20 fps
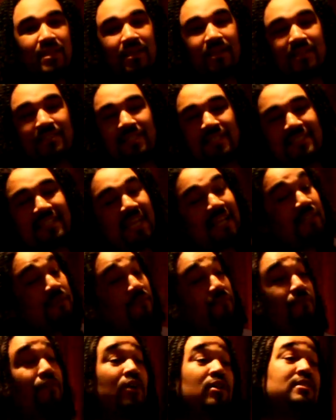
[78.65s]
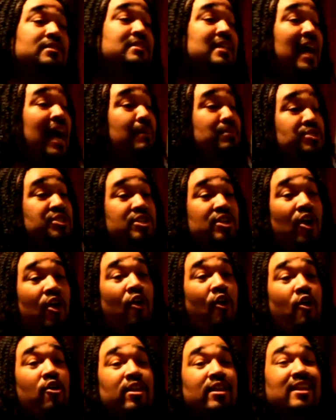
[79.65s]
Cause this ain't the first time she
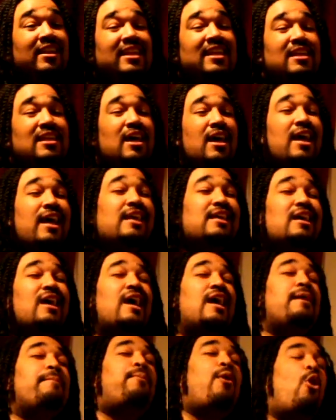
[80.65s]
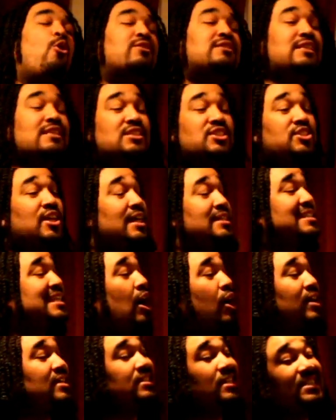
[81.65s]
heard it, and he pokes his chest
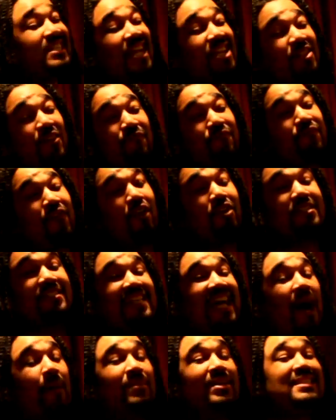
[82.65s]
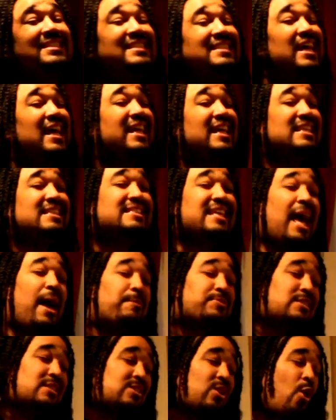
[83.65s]
out, cause this ain't the first time he said he
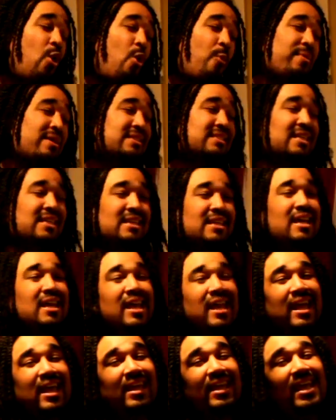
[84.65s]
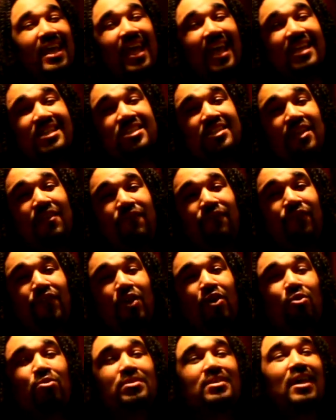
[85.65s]
daps his homies and she
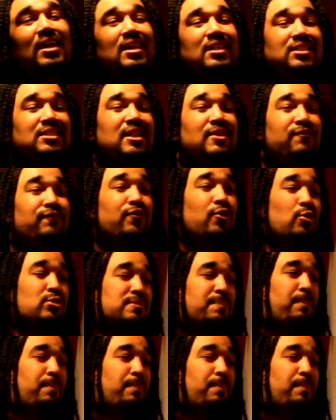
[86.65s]
feels